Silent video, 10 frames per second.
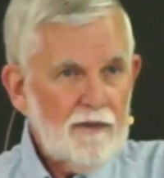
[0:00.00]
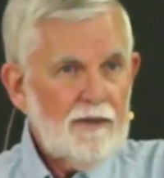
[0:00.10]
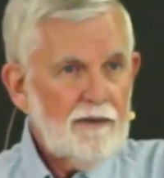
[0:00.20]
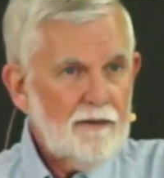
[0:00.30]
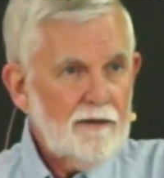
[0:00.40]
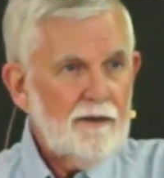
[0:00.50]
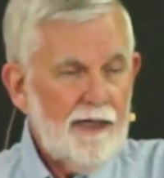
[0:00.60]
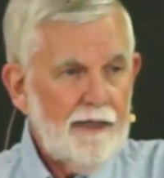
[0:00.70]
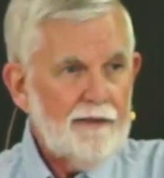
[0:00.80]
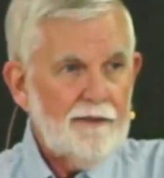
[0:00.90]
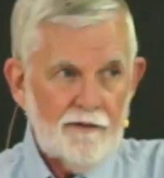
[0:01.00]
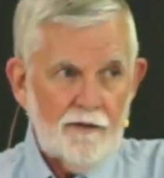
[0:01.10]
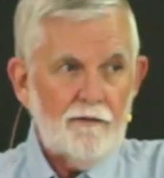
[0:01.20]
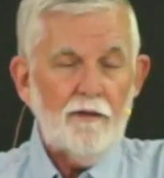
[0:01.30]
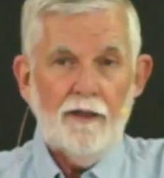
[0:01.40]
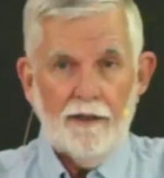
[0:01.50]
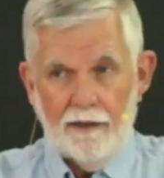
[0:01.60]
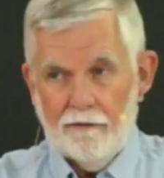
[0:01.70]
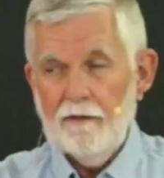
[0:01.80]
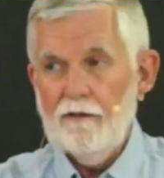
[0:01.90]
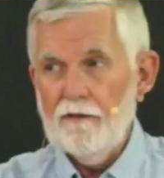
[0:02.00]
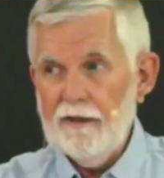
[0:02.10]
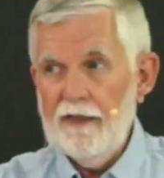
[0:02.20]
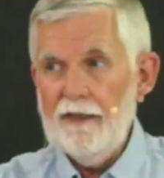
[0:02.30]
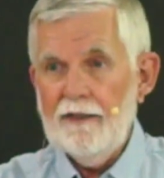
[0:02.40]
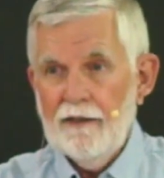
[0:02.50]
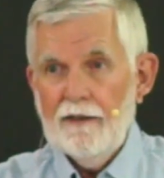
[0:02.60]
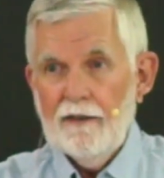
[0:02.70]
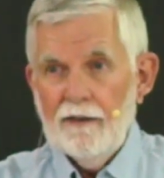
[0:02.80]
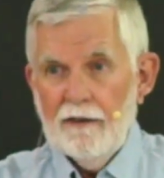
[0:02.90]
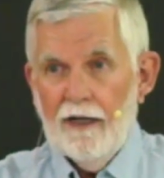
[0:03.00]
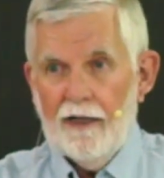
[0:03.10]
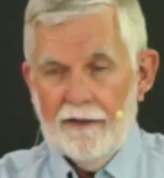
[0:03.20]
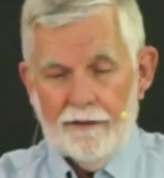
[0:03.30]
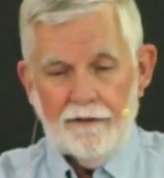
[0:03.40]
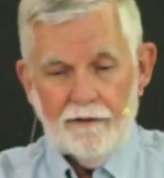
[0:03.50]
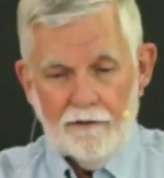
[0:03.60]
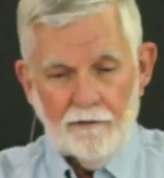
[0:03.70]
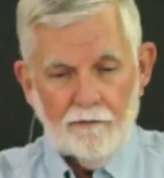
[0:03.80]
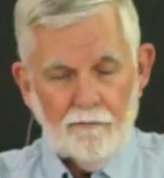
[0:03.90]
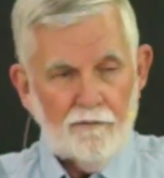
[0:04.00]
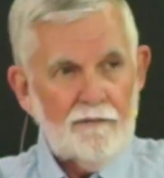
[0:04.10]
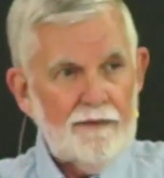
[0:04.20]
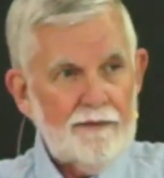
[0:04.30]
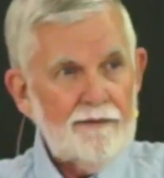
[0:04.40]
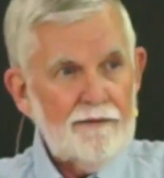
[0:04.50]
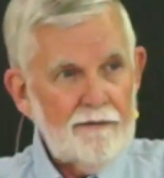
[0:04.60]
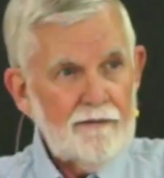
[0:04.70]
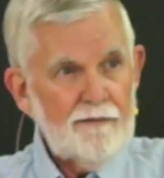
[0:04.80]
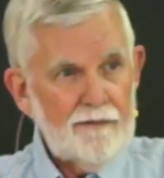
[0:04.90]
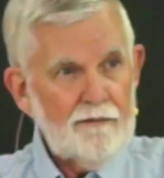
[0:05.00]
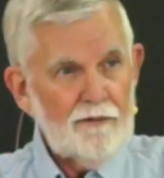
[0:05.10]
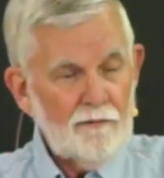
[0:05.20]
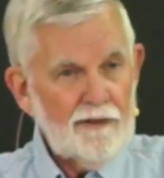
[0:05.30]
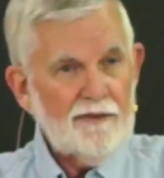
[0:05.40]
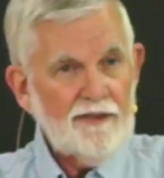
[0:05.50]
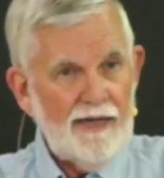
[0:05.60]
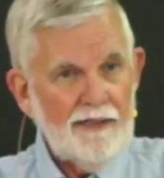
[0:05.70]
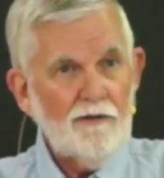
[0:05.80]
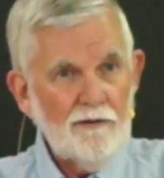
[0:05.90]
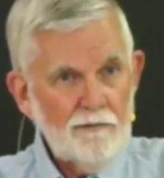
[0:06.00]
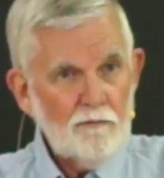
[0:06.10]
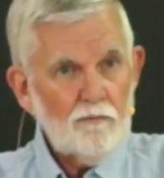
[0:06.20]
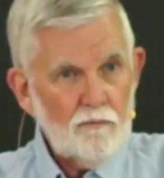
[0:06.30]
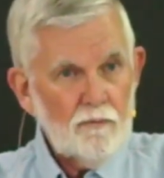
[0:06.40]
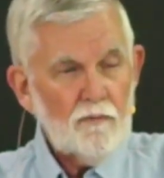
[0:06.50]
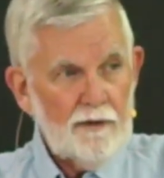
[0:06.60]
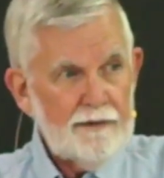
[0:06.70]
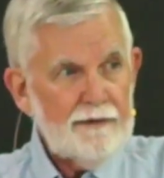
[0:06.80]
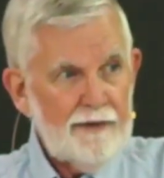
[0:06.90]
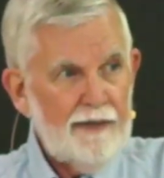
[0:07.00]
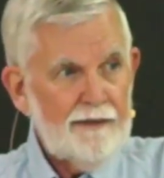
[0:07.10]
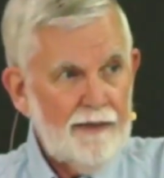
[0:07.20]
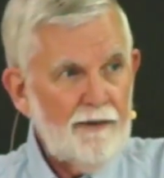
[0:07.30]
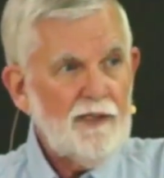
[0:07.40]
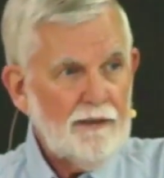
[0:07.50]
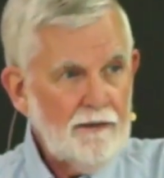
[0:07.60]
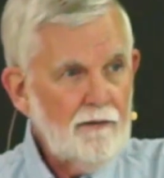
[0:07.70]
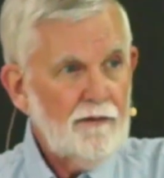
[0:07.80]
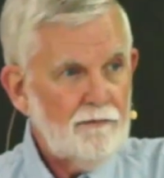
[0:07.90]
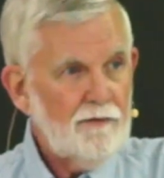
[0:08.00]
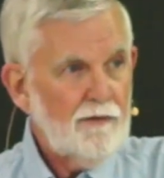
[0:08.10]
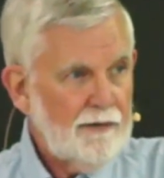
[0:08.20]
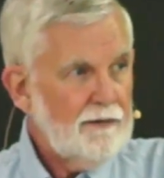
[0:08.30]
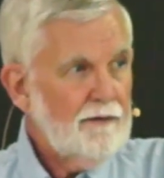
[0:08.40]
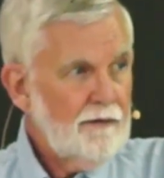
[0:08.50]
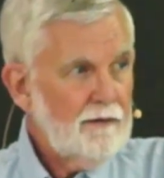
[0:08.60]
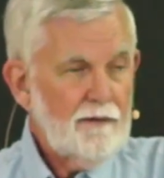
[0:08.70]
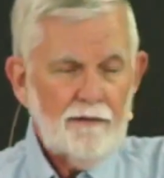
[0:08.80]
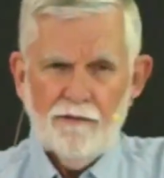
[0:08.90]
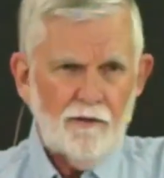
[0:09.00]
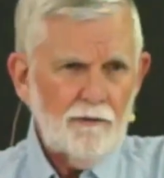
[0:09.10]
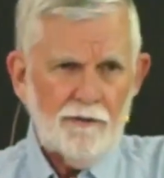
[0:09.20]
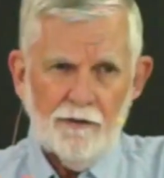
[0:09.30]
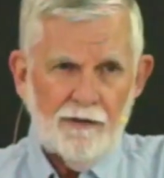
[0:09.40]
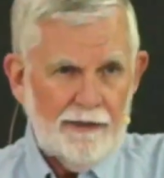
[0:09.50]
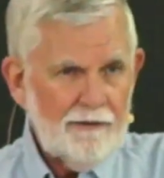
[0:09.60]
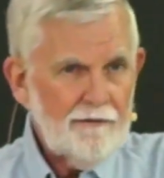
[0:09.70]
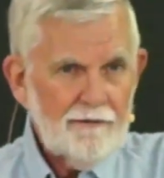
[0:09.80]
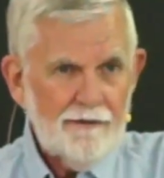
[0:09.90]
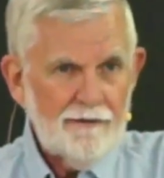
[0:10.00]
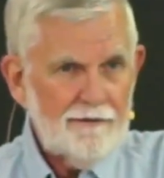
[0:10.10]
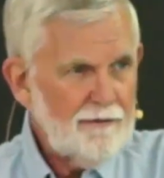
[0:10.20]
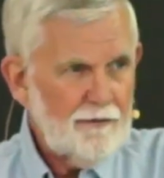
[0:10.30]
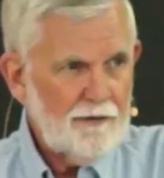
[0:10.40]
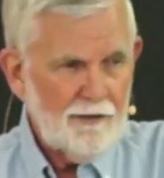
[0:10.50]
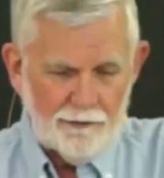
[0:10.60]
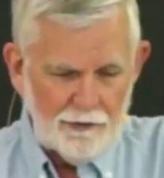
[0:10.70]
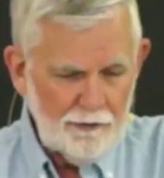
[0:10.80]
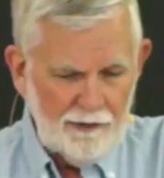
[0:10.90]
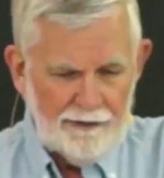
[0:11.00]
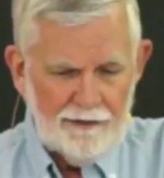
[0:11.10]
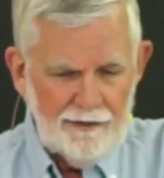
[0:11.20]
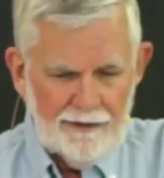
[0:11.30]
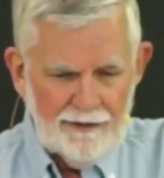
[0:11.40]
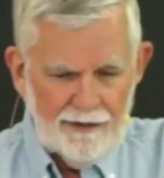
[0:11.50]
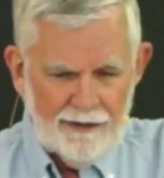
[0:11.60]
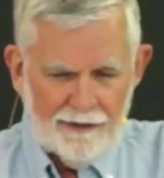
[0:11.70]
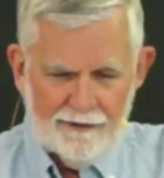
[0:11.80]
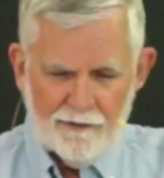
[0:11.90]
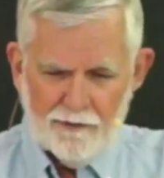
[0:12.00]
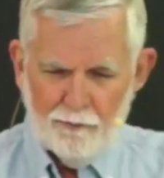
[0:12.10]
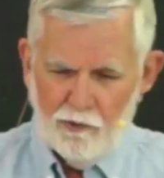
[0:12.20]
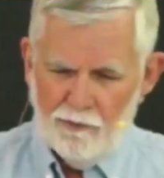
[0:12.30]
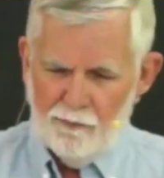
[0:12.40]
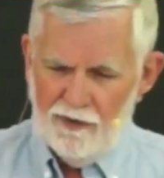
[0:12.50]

And he said, Yeah, okay. Uh, you, you want to tangle? I, I'm in if you're in. Don't do it. Don't do it. It's a poor plan.